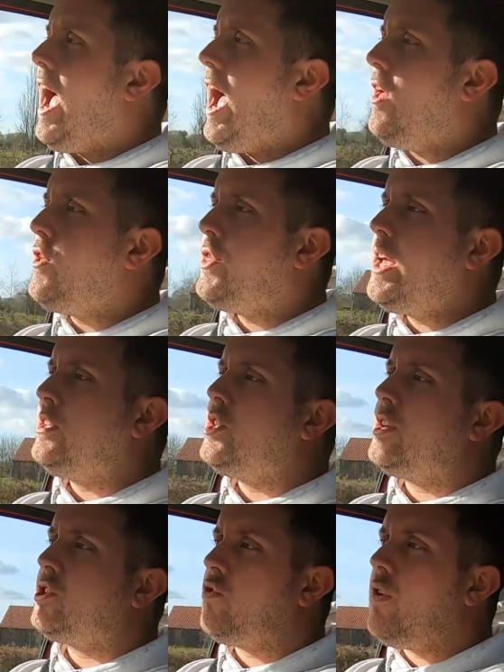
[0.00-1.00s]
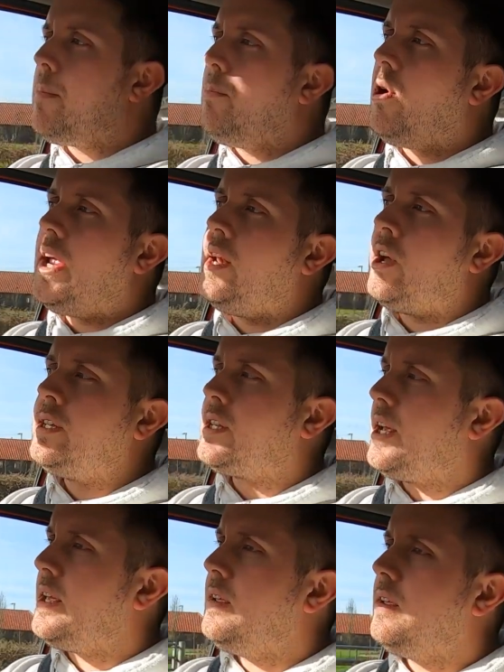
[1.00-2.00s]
and the thing does grip pretty nicely.